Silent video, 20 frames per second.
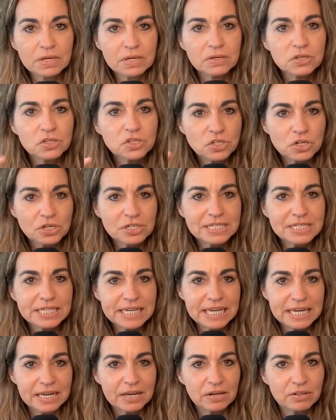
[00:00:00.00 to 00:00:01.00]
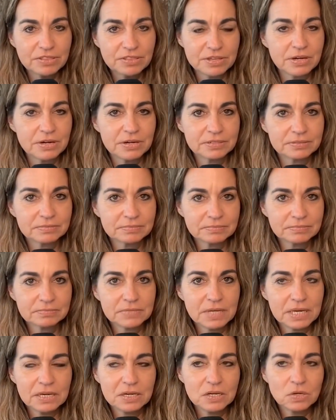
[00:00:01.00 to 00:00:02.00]
starts to get healthier.
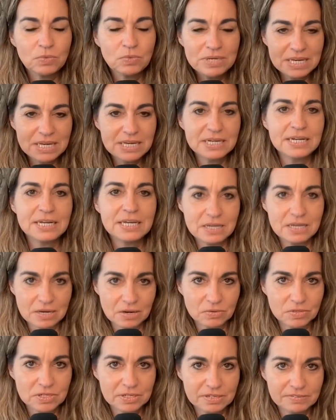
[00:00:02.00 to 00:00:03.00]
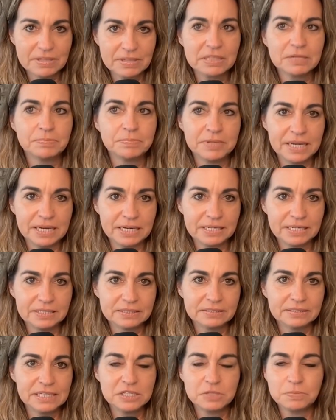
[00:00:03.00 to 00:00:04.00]
We need an ego to live on the planet.
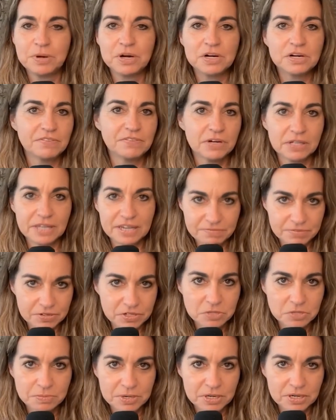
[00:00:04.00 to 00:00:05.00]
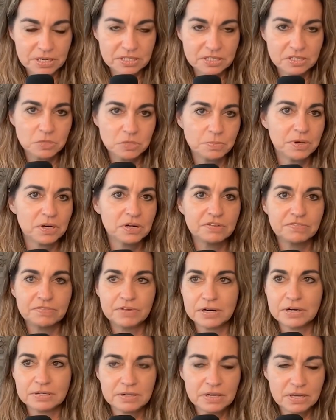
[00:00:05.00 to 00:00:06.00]
It's part of our life experience. It's part of
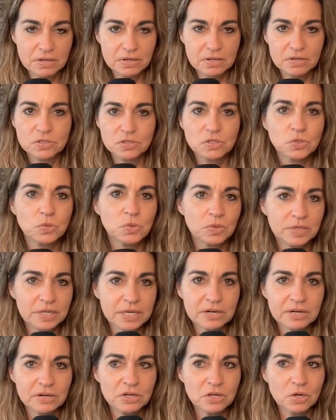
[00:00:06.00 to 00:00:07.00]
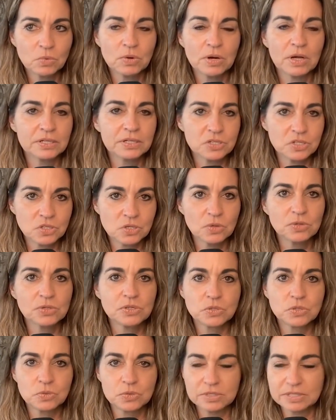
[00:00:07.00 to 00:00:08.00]
our schooling here. You know, we're all in soul
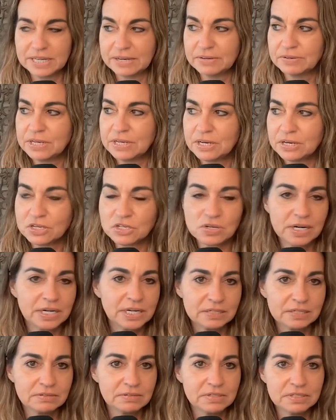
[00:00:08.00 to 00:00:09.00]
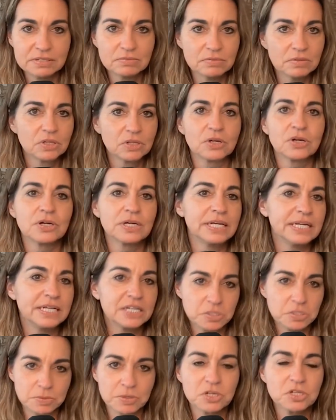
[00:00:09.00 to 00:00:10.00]
school down here trying to learn and
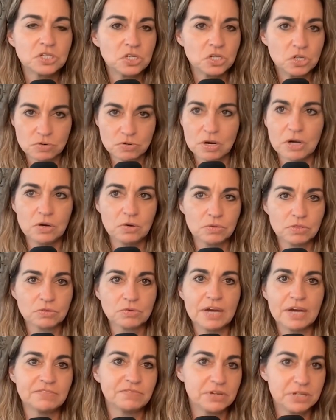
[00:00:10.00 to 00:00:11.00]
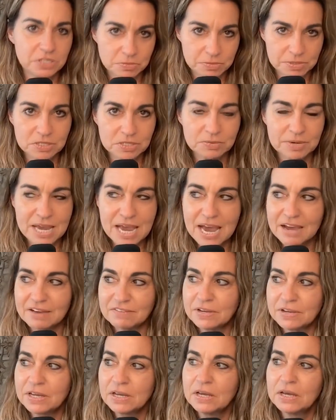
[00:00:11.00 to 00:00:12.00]
experience and grow through every experience we have.
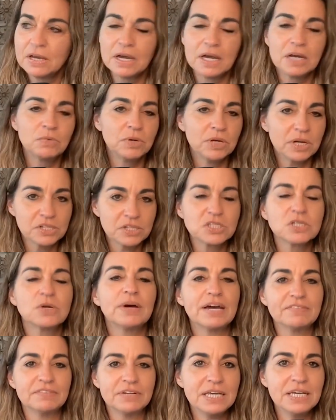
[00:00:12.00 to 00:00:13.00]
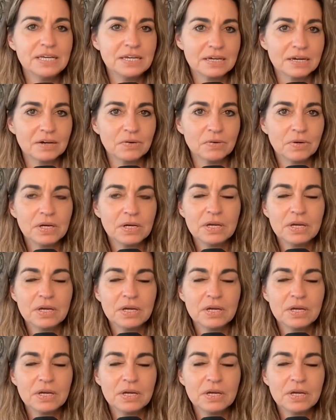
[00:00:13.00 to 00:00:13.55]
And we also have an ego.